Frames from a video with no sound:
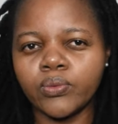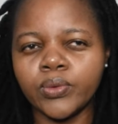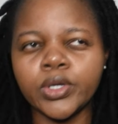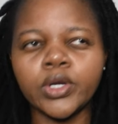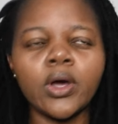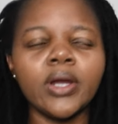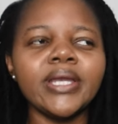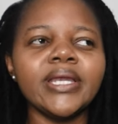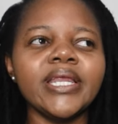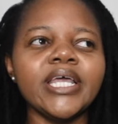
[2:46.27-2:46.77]
We
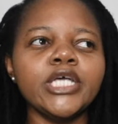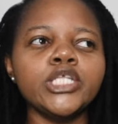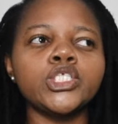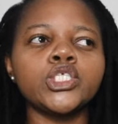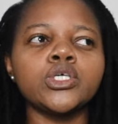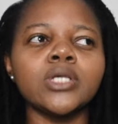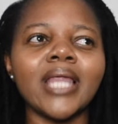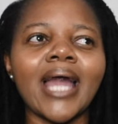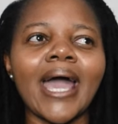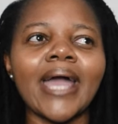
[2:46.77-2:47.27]
don't need
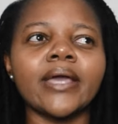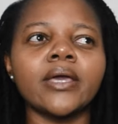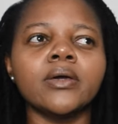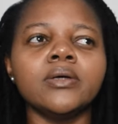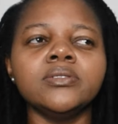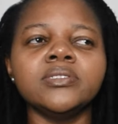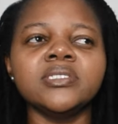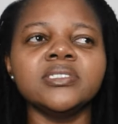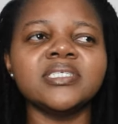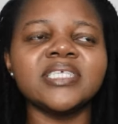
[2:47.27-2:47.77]
to, like,
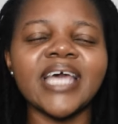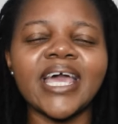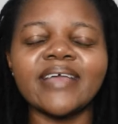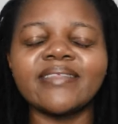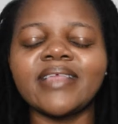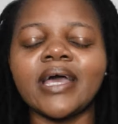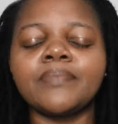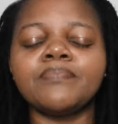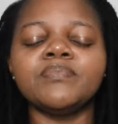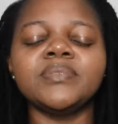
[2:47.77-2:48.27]

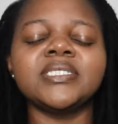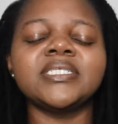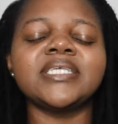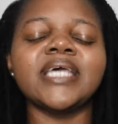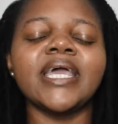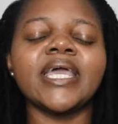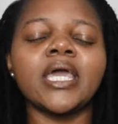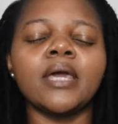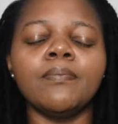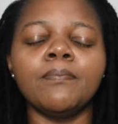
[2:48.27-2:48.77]
take that
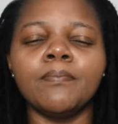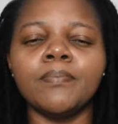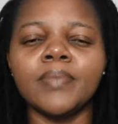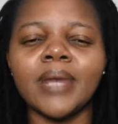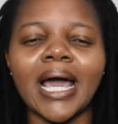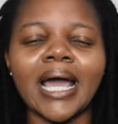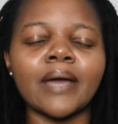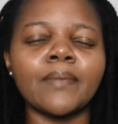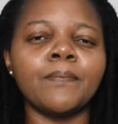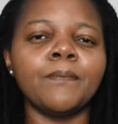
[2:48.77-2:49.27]
mistake and,
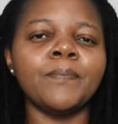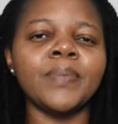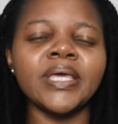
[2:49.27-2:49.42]
like,